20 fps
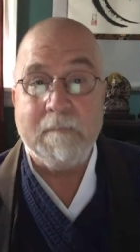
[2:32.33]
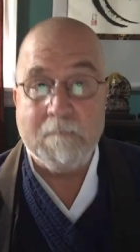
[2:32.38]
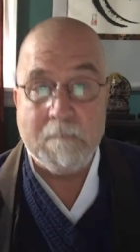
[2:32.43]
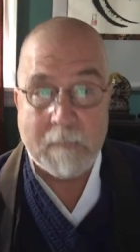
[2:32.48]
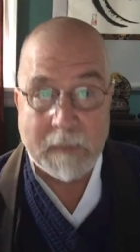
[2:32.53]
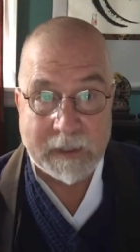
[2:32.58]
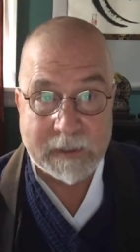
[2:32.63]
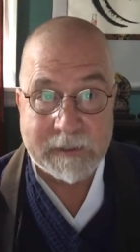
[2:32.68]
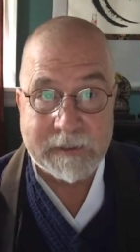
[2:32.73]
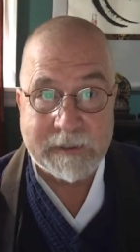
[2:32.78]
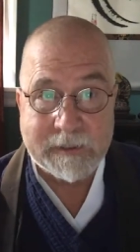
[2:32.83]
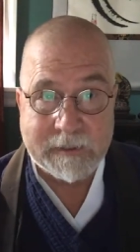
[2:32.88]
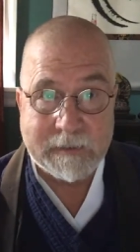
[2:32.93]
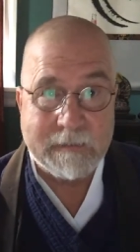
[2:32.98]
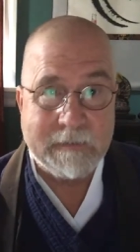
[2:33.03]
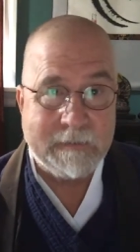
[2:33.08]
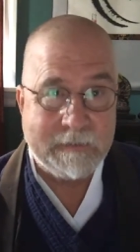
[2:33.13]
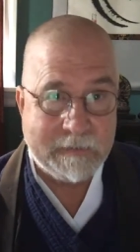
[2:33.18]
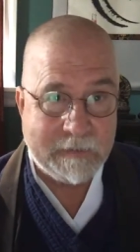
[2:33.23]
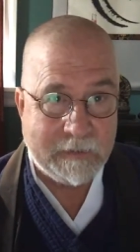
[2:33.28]
much
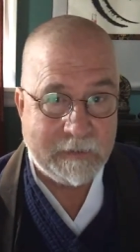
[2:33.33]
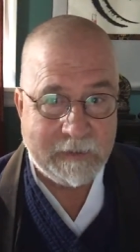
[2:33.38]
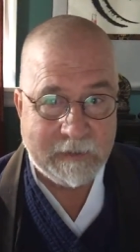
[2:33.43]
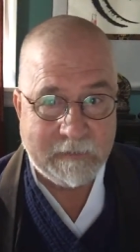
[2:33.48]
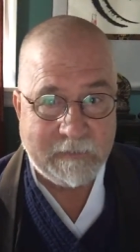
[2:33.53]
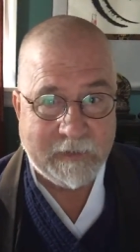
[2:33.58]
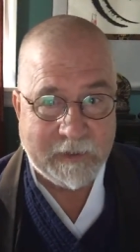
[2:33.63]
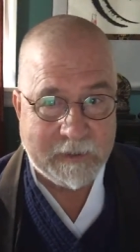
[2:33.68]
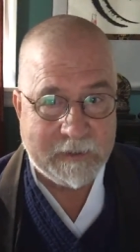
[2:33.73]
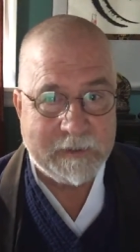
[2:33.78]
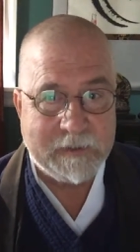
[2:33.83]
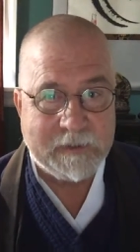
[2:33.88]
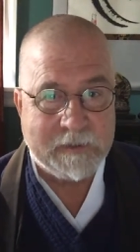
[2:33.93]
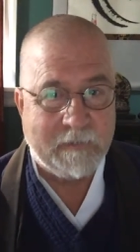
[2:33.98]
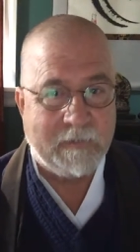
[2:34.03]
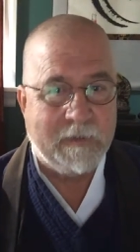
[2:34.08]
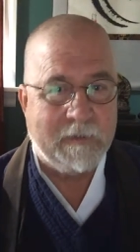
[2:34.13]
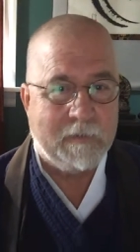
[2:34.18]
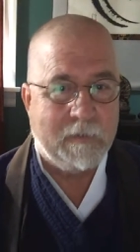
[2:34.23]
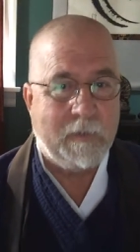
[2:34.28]
to the advantage
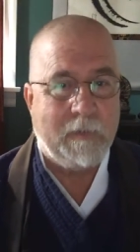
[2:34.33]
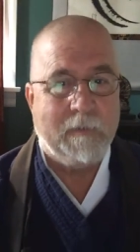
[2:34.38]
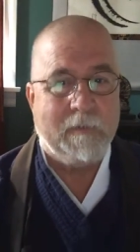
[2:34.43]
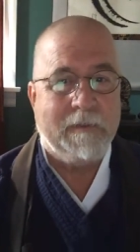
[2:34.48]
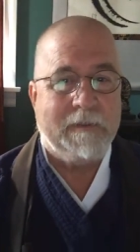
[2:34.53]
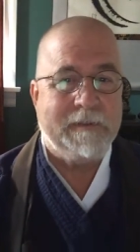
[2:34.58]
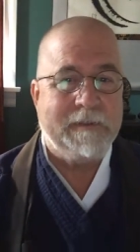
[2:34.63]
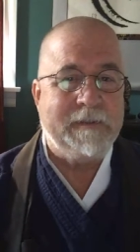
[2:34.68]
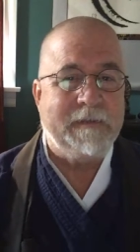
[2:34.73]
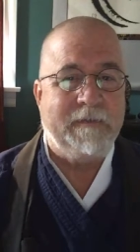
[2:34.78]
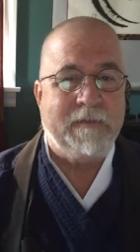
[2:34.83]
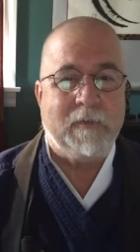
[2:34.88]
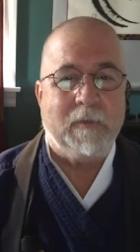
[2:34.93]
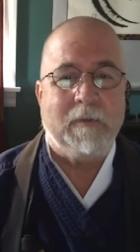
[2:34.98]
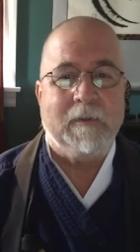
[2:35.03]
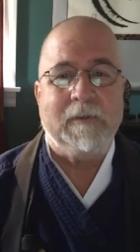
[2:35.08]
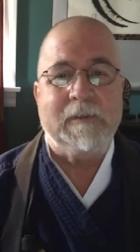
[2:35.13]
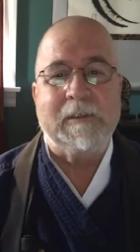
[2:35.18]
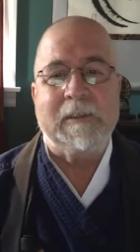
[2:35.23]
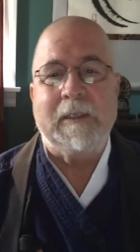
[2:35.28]
of the Lutherans, of
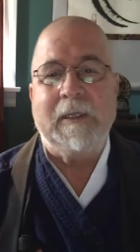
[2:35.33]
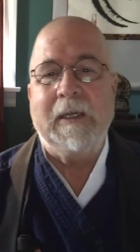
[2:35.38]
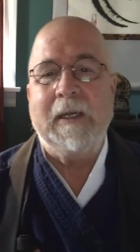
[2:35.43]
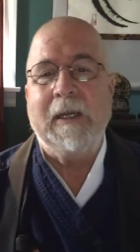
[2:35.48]
course.